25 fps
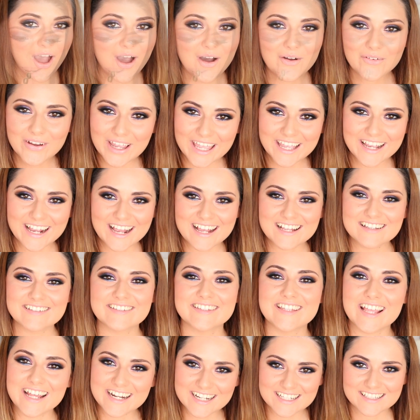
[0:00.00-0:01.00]
Okay guys,
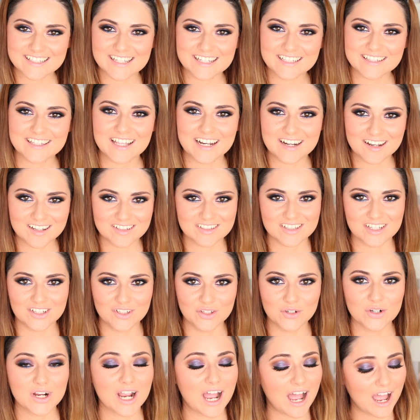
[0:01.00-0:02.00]
that is it. That is the
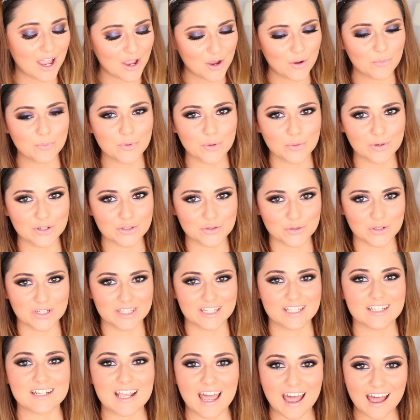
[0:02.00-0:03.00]
look. I hope you
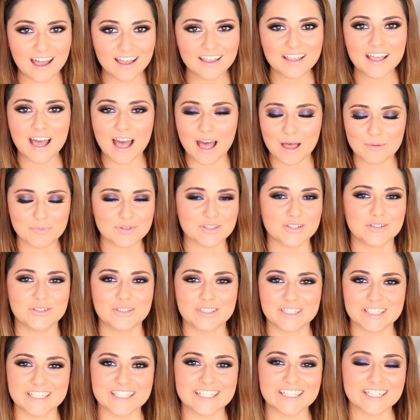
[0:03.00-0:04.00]
enjoyed it. I
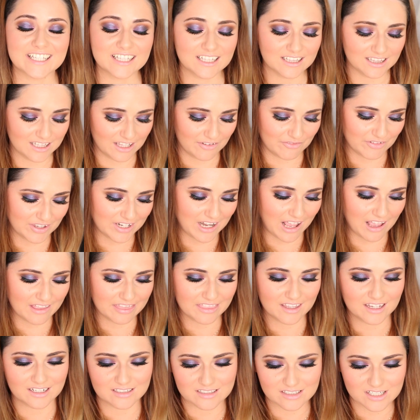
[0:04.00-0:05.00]
absolutely love it. I
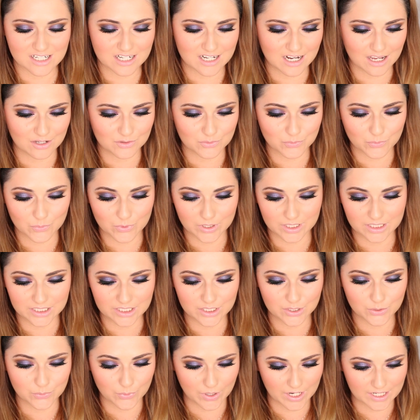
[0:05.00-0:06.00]
think it turned out
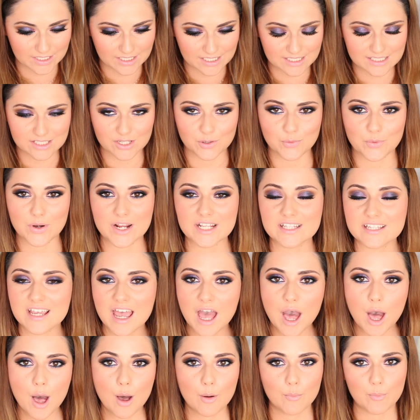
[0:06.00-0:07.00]
really great. It's a great
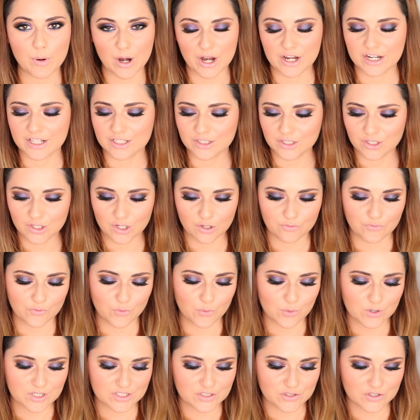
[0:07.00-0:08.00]
party look. Of
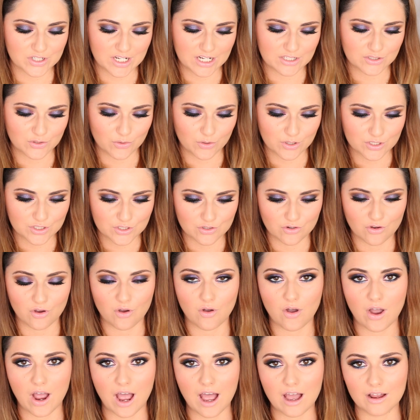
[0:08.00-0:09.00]
course, you're not going to
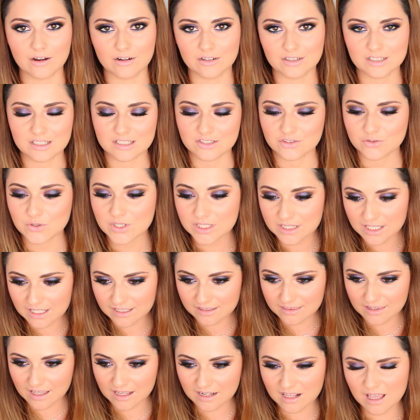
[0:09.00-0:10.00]
go out on the street
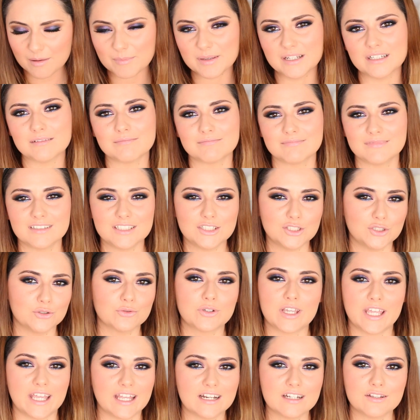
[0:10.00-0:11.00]
like that. I mean, you
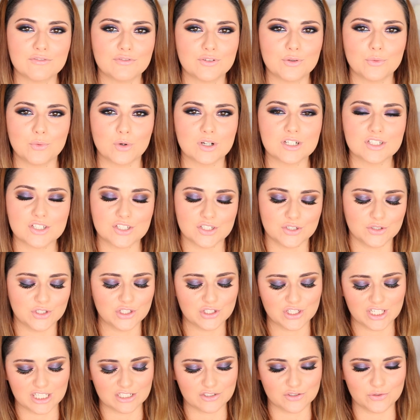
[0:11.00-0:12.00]
can if you want to.
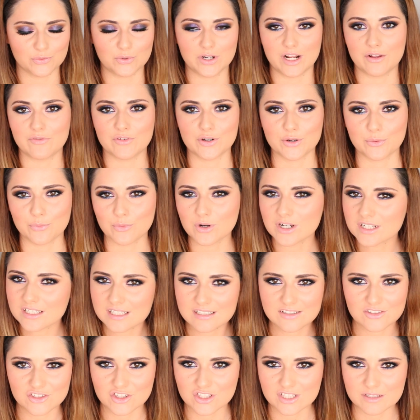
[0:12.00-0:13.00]
You can do whatever you want.
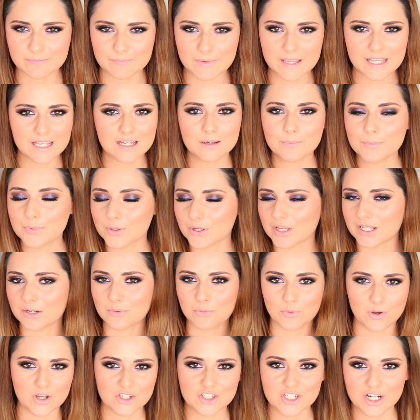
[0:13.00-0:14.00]
It's just makeup. You
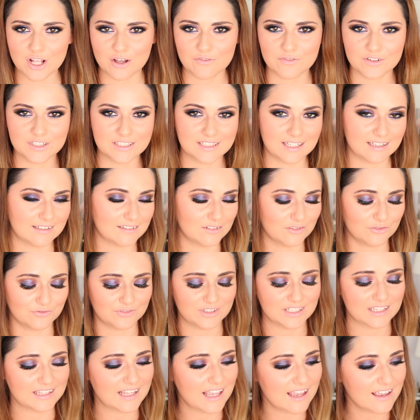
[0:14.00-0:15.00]
can wash it off at the end of
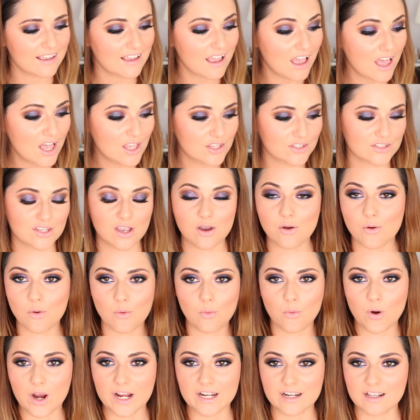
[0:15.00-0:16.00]
the day. So
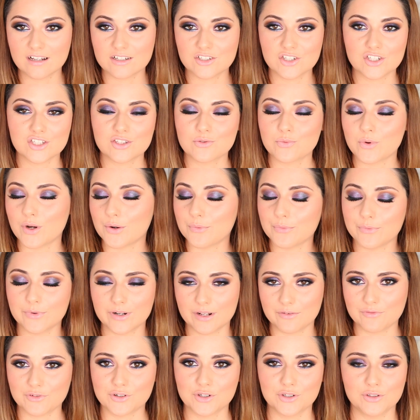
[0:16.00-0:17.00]
why not just wear
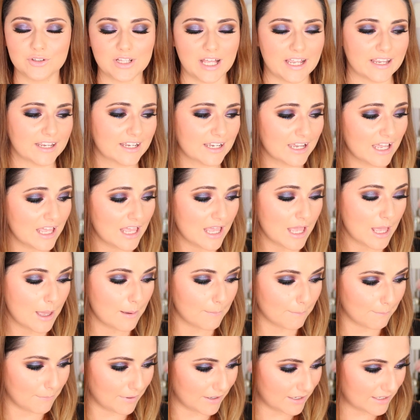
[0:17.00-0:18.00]
whatever you like?
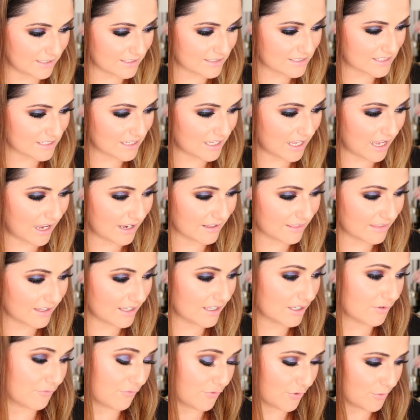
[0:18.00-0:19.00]
But I
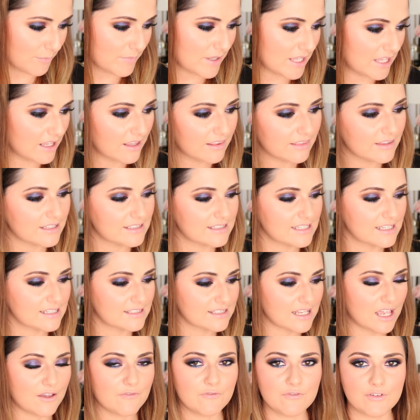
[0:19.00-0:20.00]
think for me, this
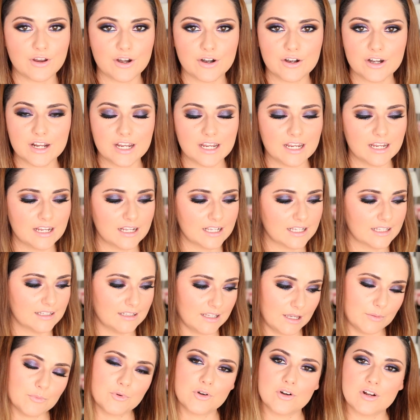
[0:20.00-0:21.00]
is a very
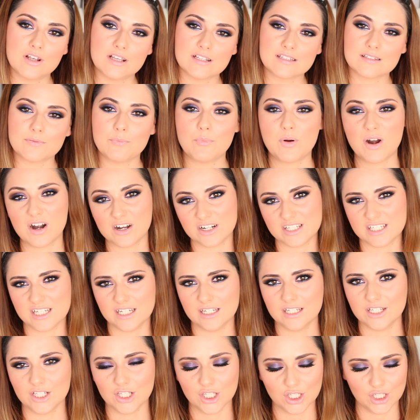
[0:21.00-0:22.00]
glamorous
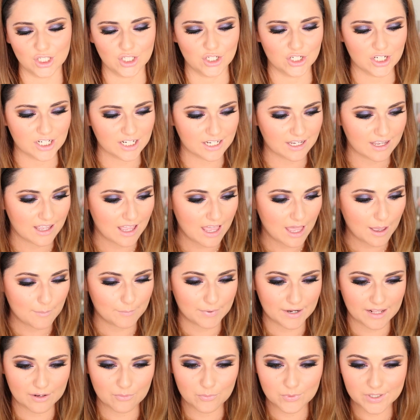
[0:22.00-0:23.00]
party look.
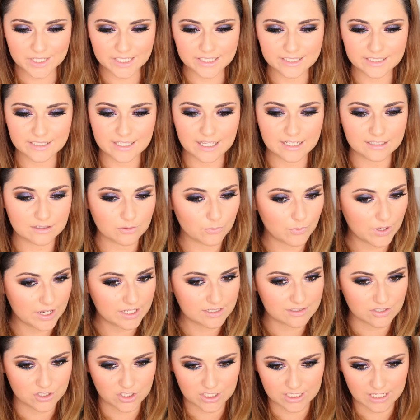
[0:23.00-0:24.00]
But I really like the way
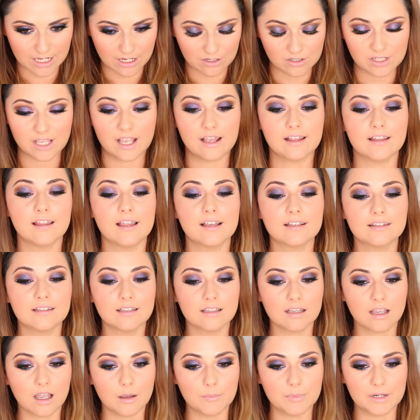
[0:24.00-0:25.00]
it turned out. I like
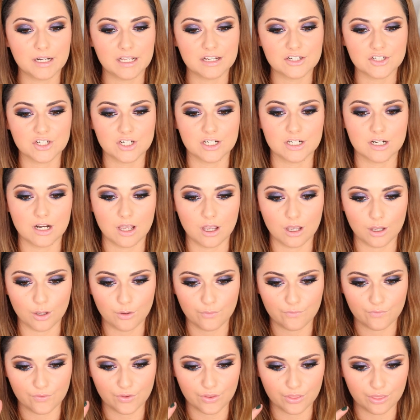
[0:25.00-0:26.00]
the combination
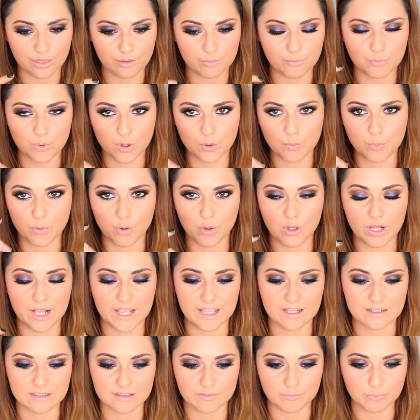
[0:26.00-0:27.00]
of the purple
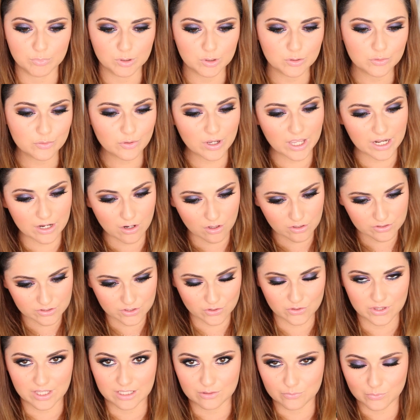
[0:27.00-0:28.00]
and the blue, and
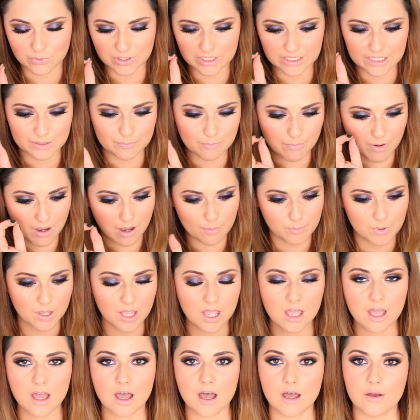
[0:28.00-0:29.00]
also that really pop
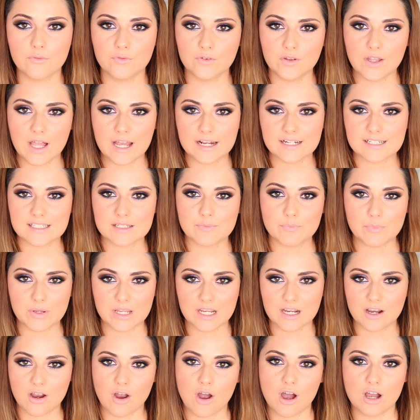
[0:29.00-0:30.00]
of light
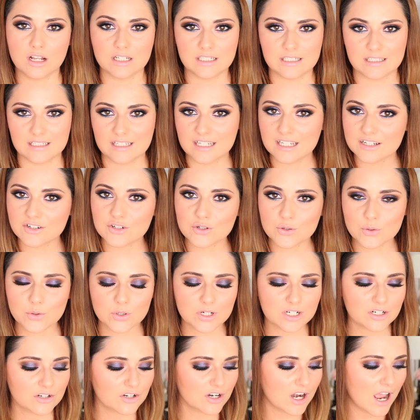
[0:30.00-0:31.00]
pink on the inner
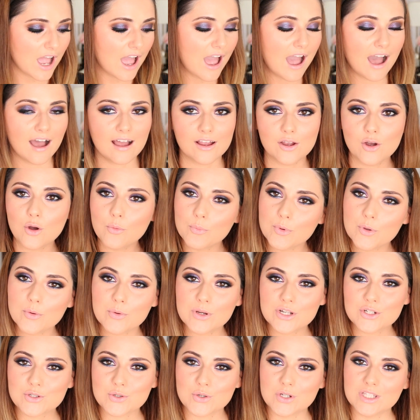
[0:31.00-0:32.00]
corner. I hope
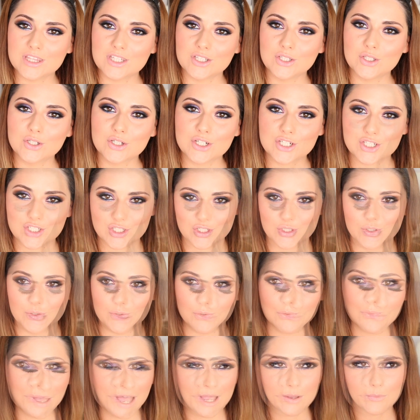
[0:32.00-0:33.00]
you enjoyed the look
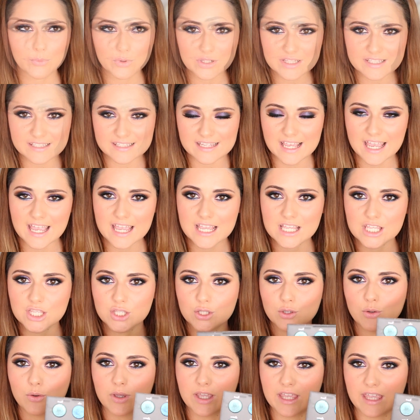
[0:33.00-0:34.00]
too. I would say
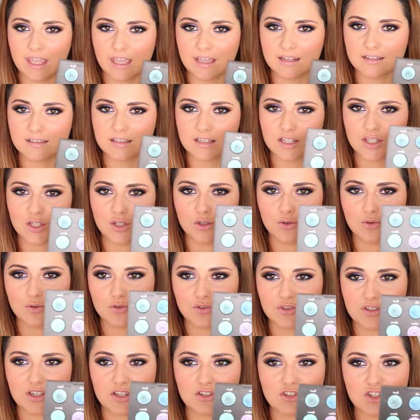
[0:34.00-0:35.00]
you can't
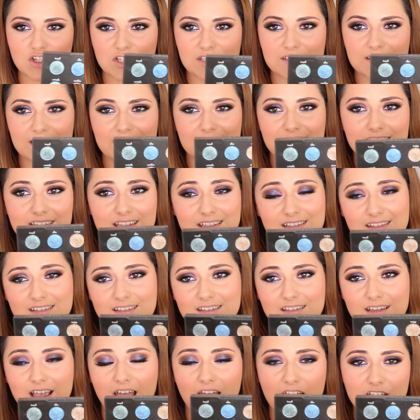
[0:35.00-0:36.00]
use just
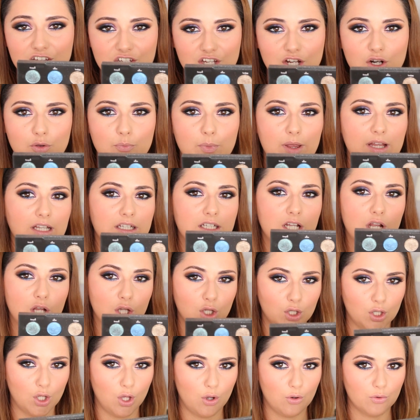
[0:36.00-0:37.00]
this eyeshadow palette
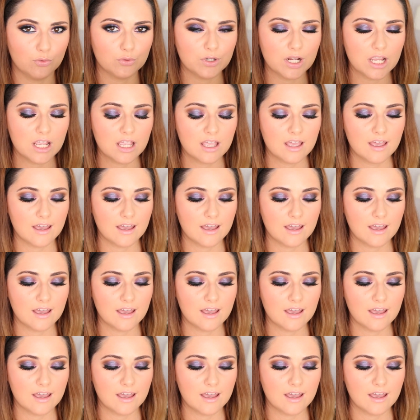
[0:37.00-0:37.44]
alone